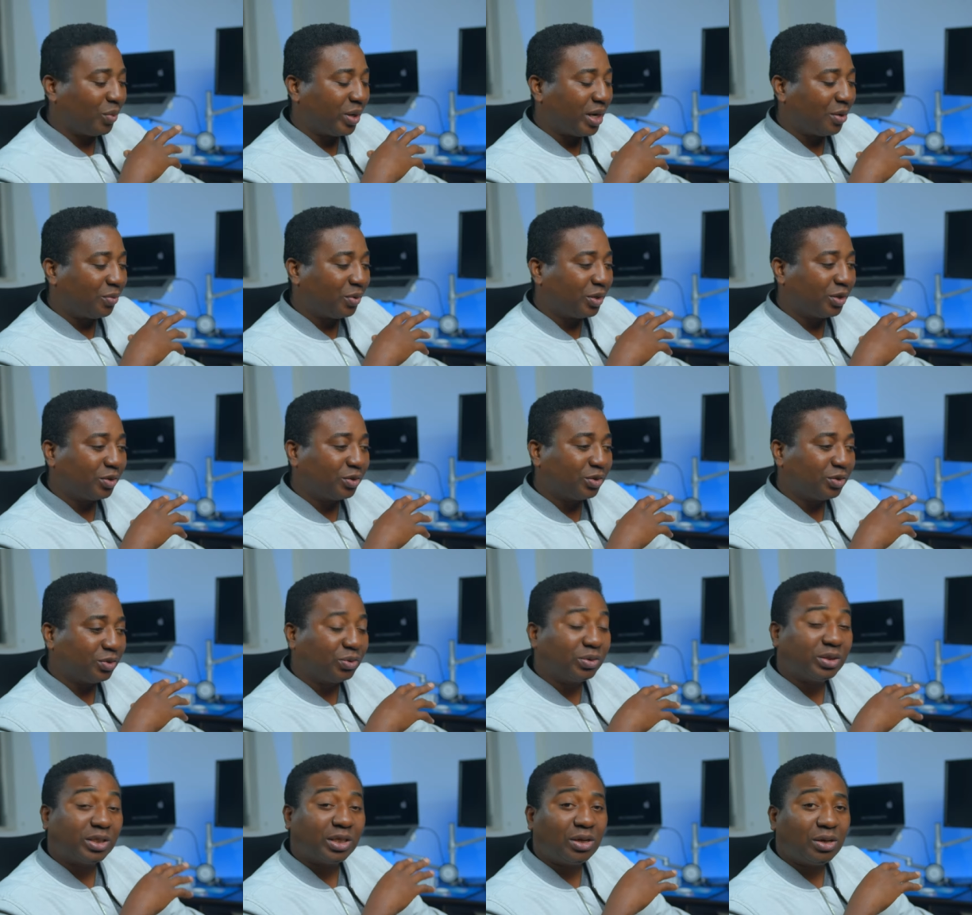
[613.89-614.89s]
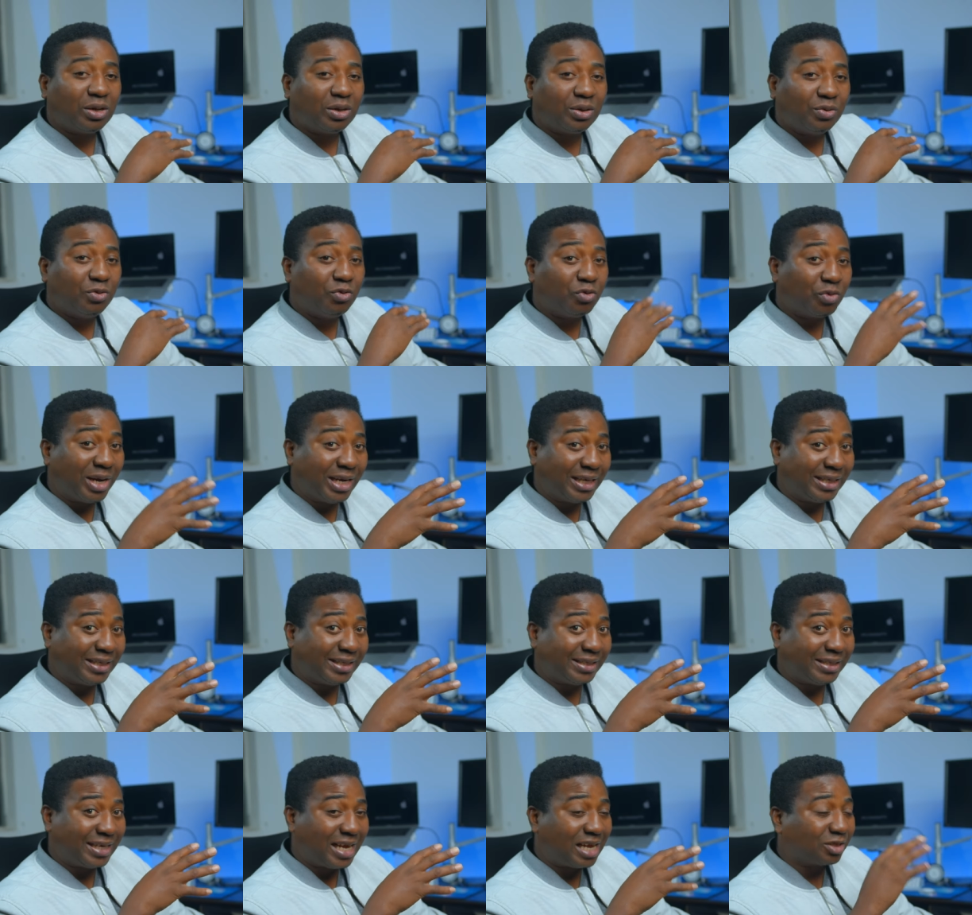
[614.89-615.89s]
When I want to do the
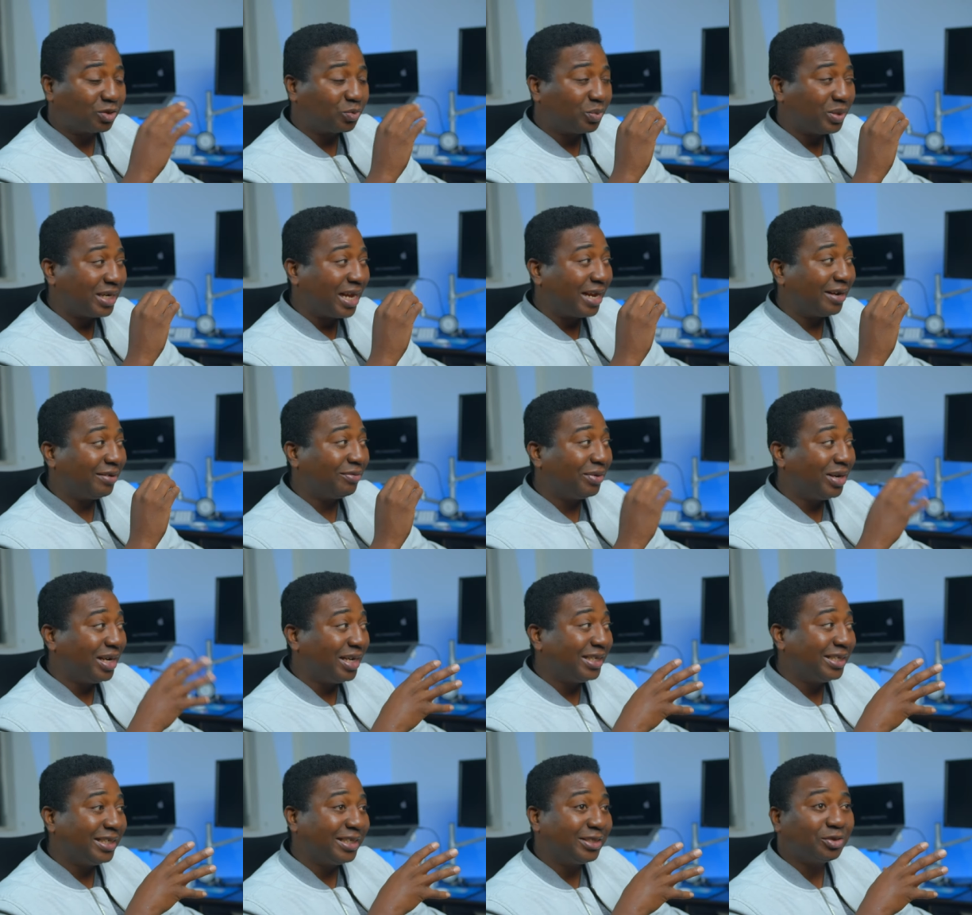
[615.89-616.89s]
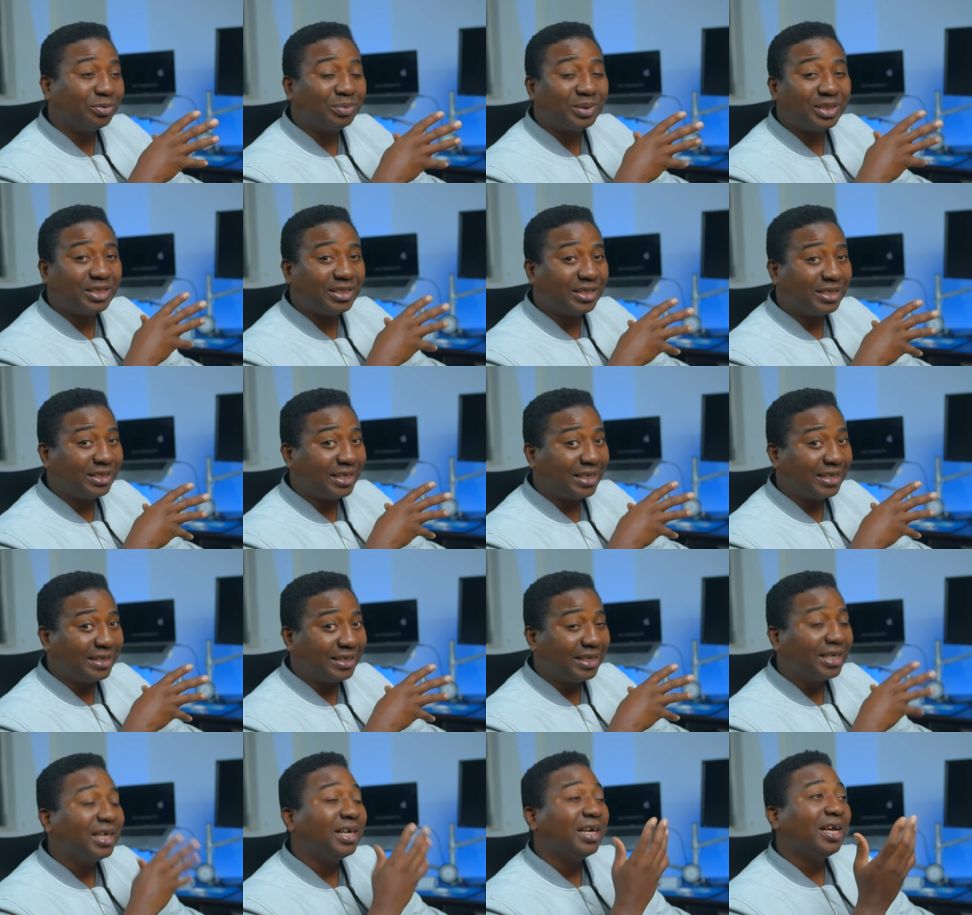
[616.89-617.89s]
grading, that's when I really need to be seated
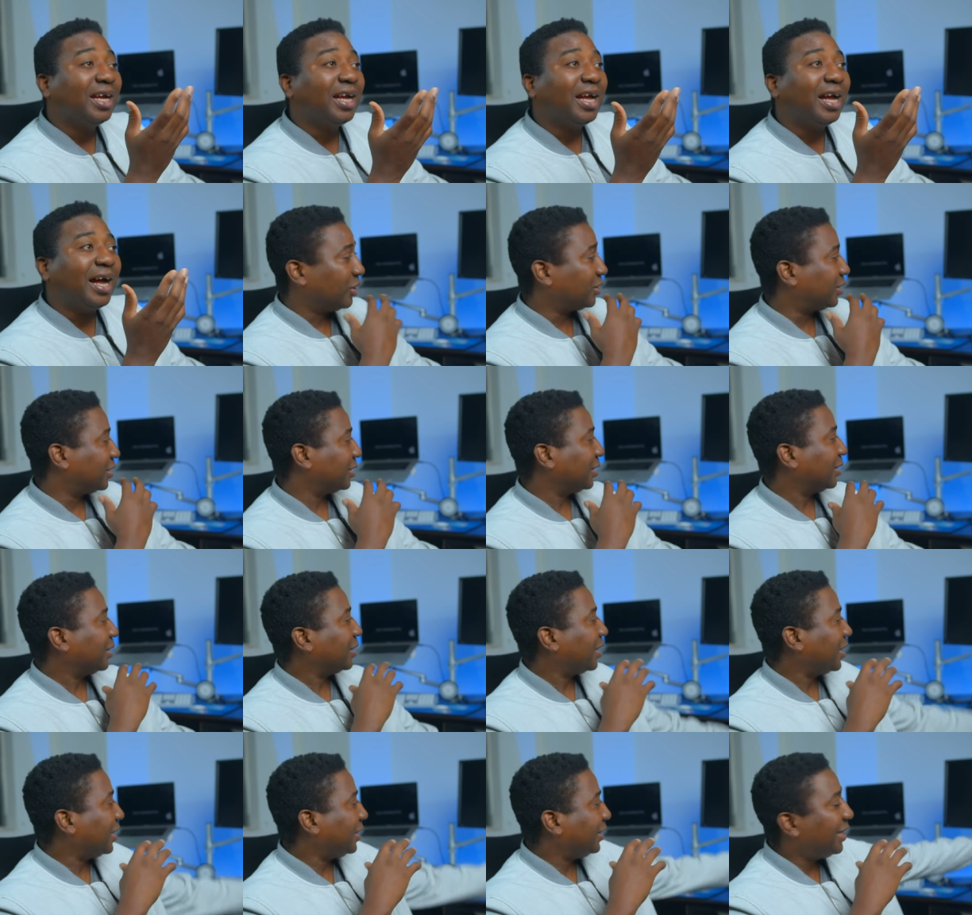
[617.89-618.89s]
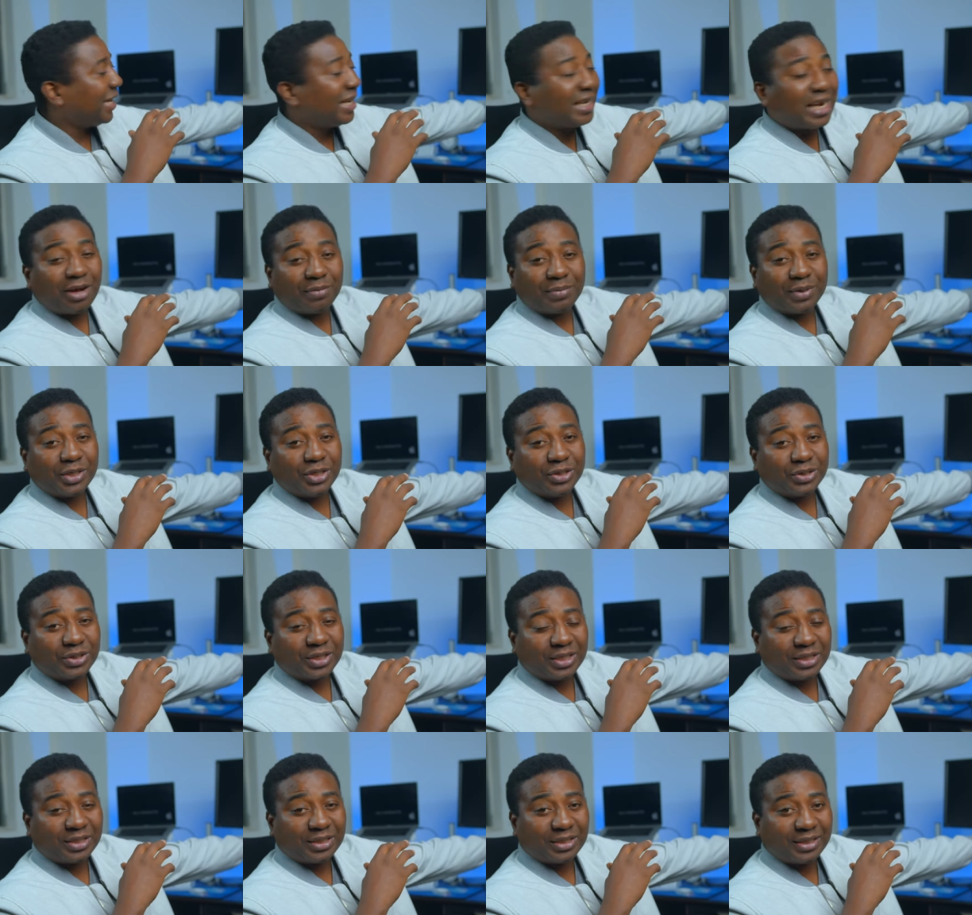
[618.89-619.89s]
because then I'll be
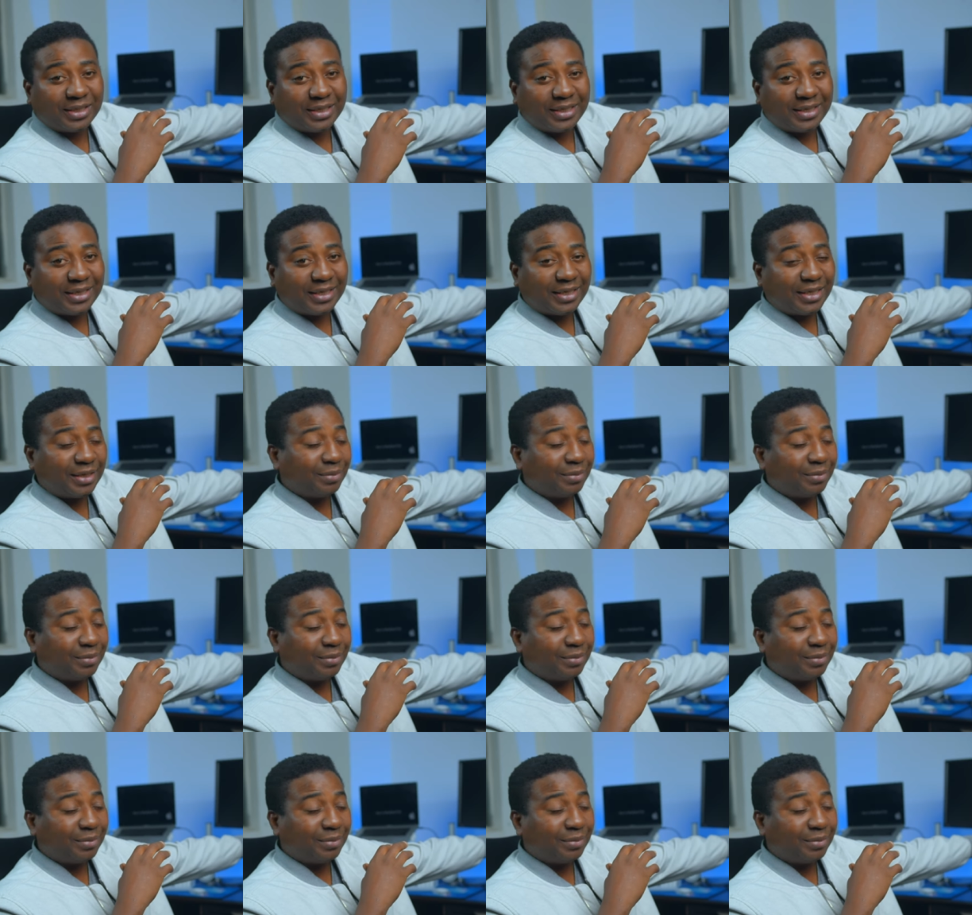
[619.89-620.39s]
using the